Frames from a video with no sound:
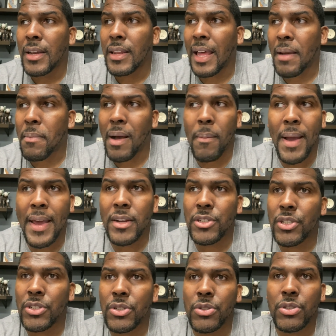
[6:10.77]
like, my
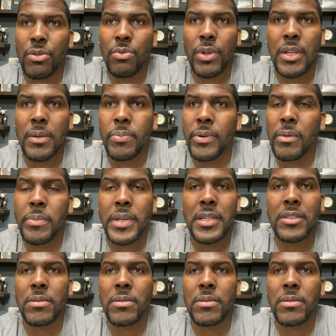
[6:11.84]
managers used to really put me in